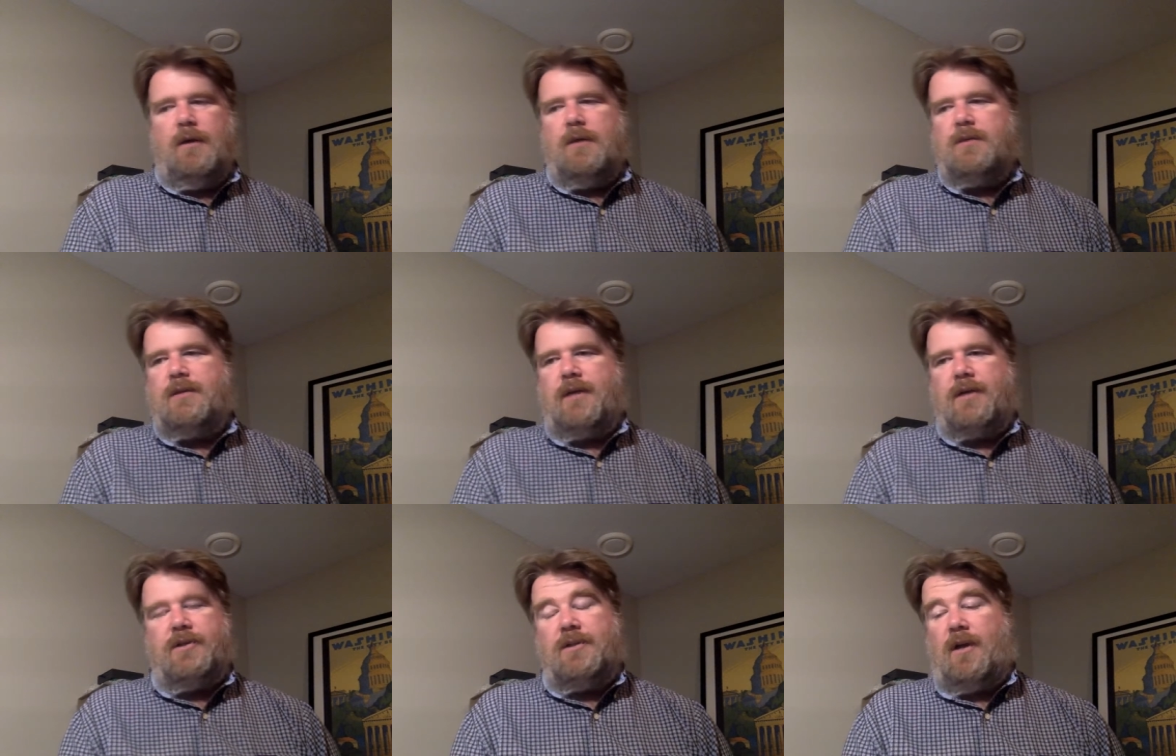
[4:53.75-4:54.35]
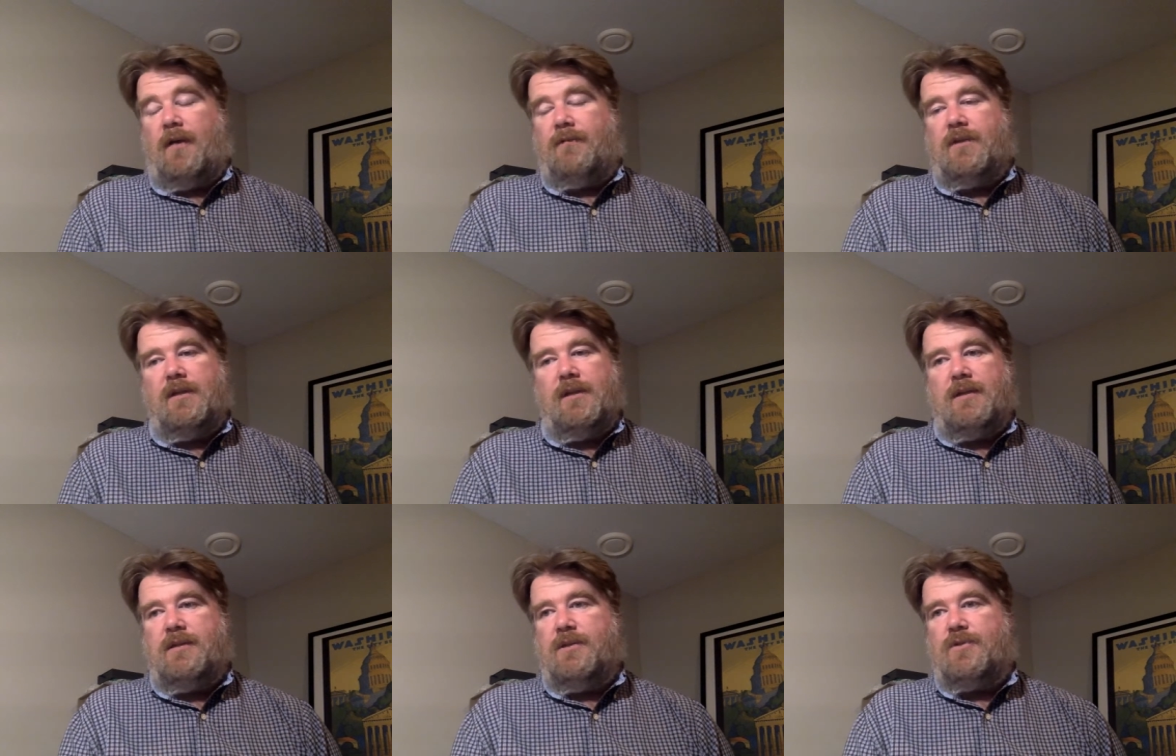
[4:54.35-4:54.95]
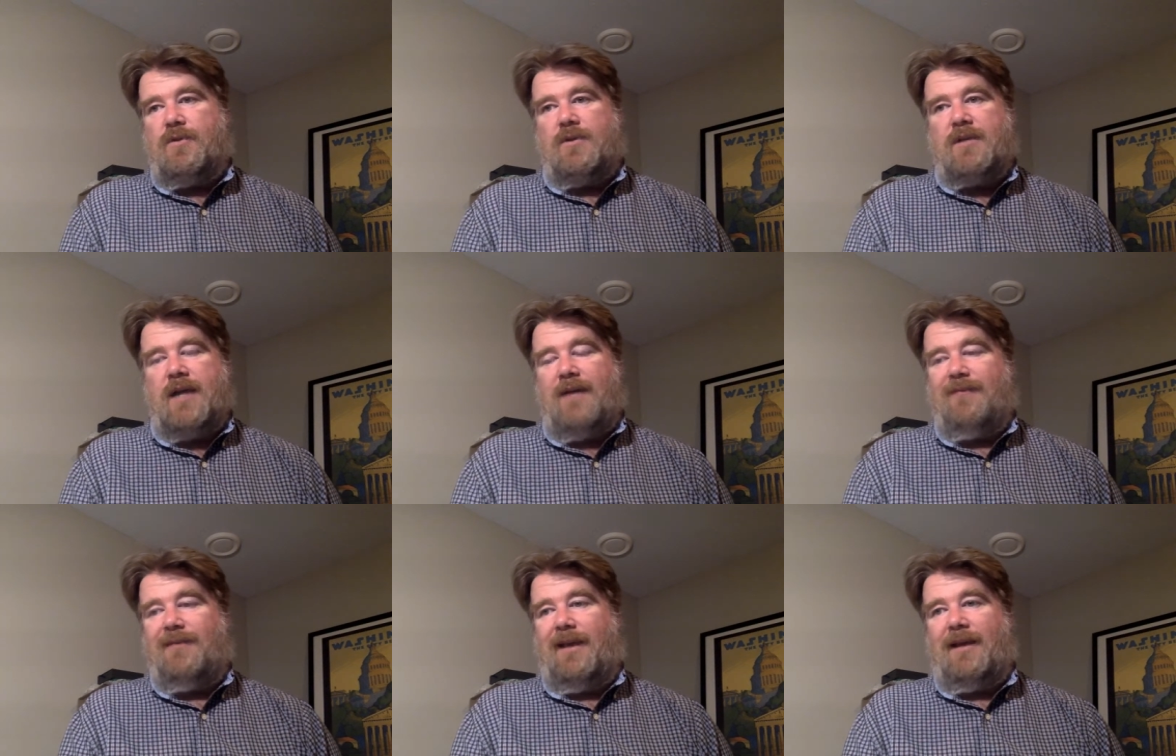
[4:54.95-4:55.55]
sections often that these stores
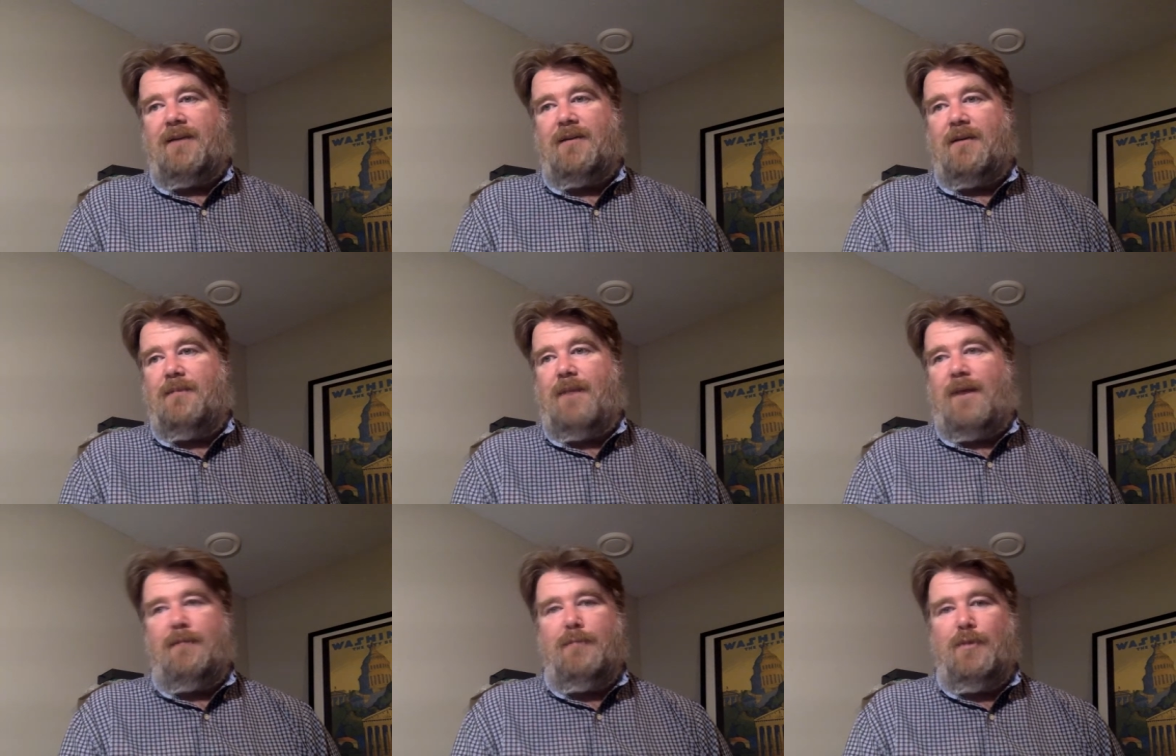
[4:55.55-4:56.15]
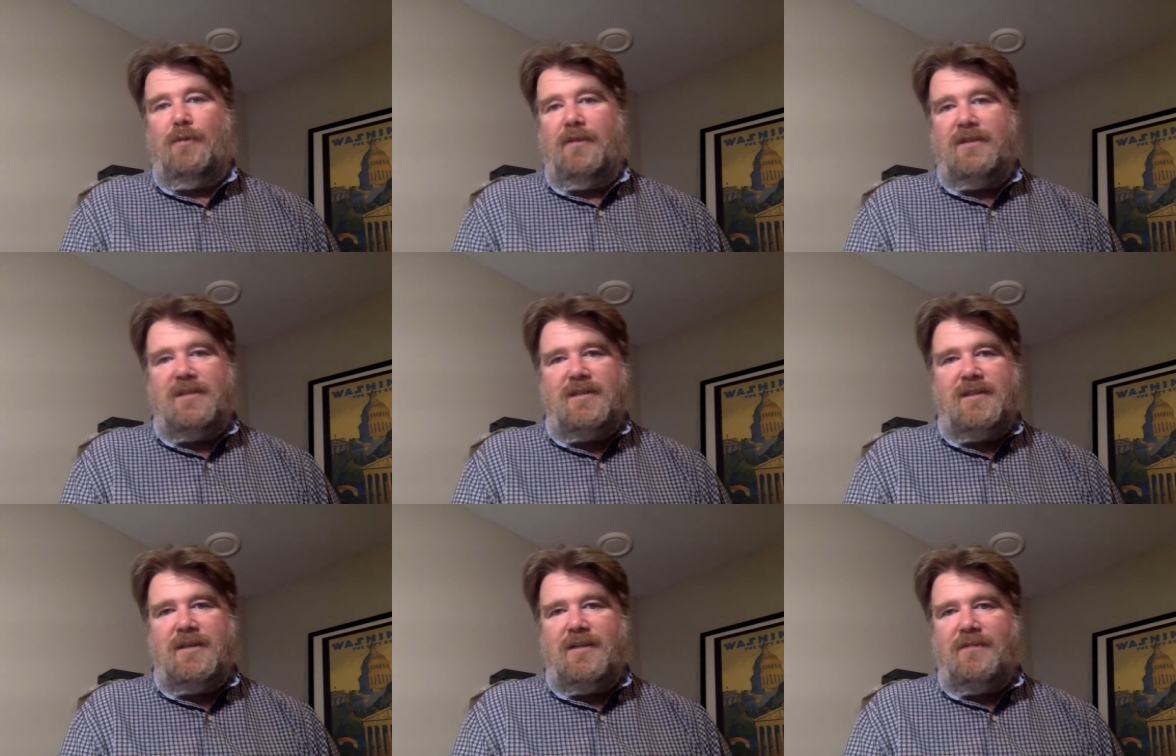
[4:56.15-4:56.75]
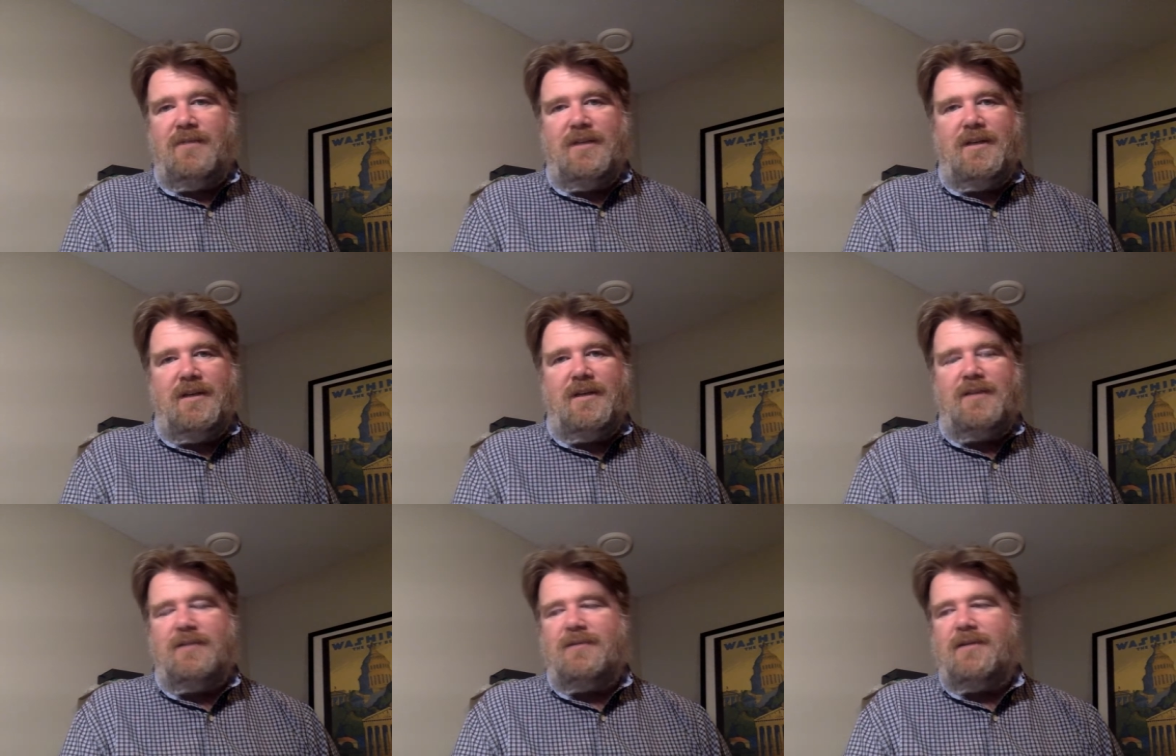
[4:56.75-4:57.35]
have, like about movies and TV
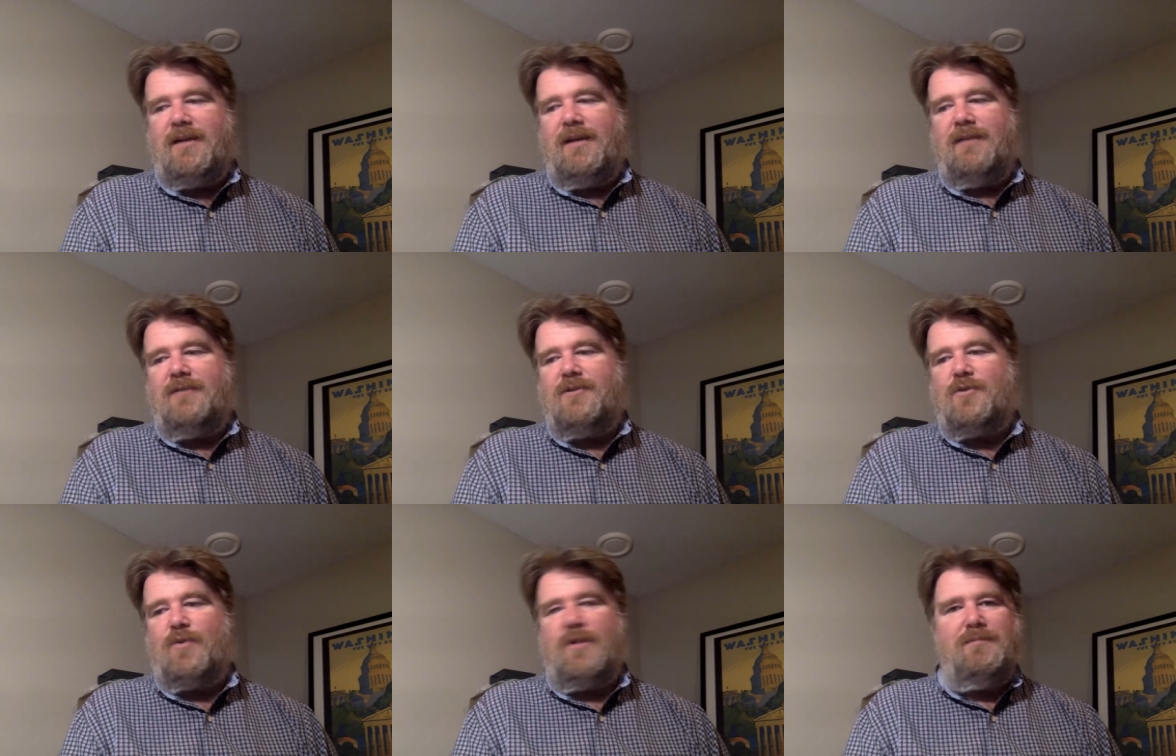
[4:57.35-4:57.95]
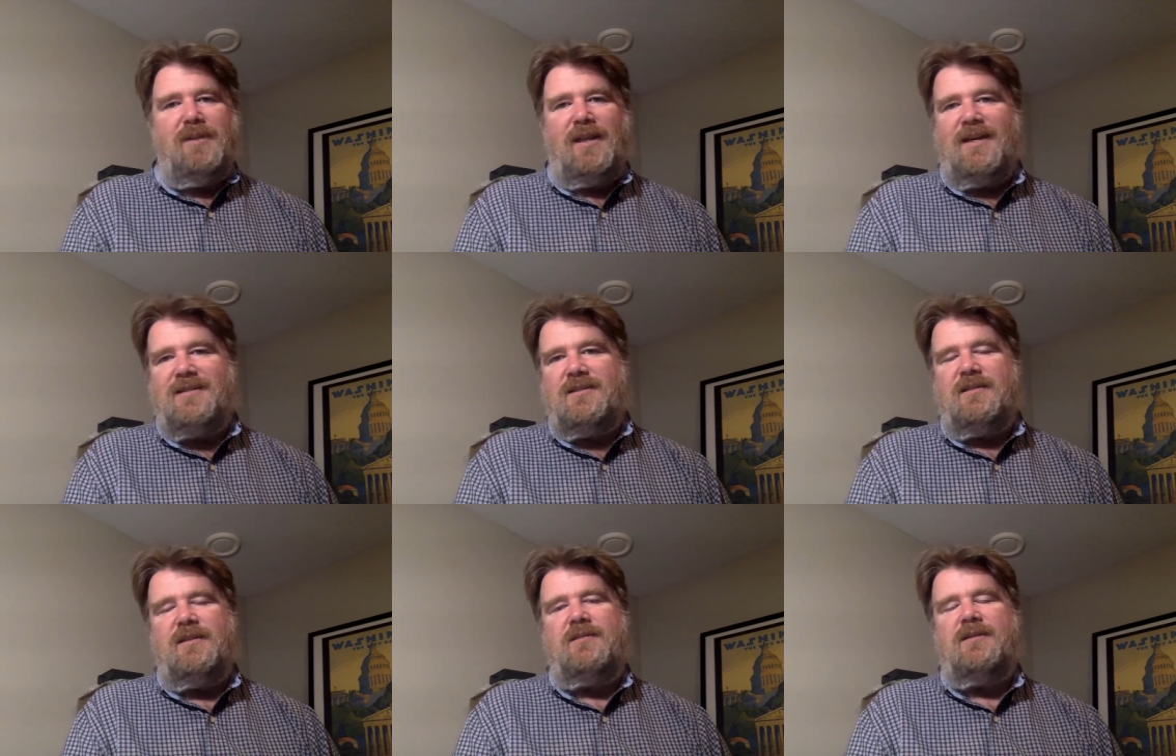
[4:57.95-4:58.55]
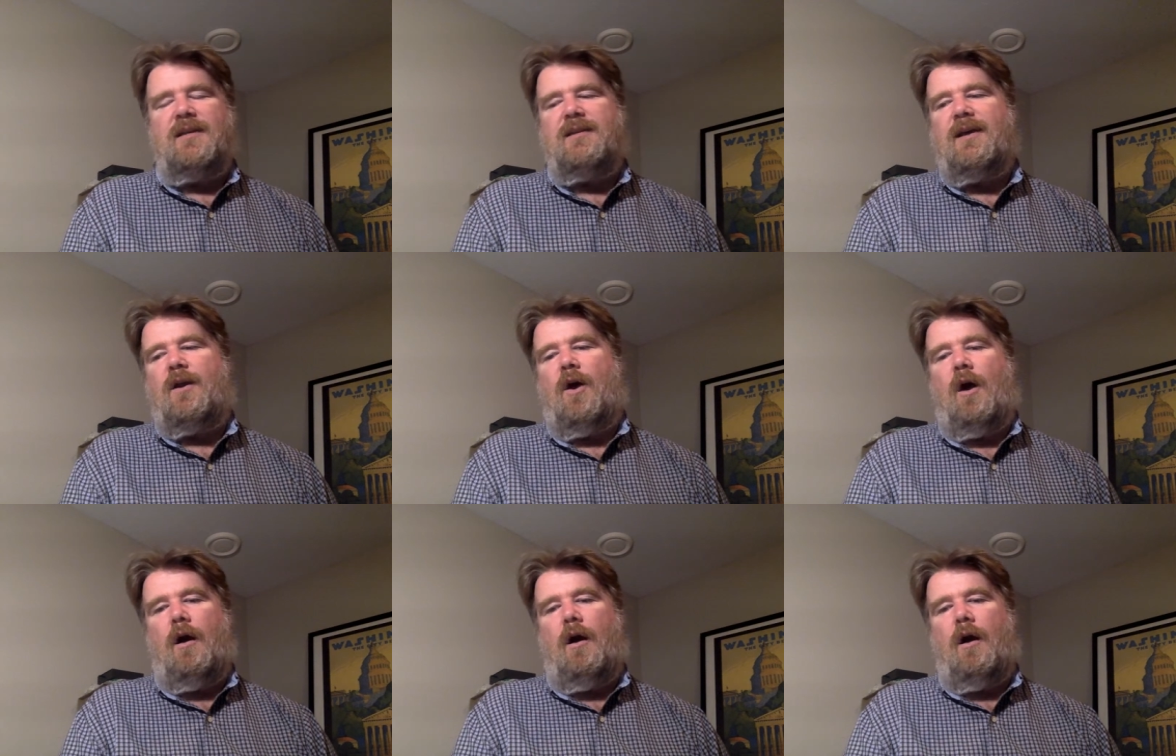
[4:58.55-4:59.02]
and screenplays and things like that.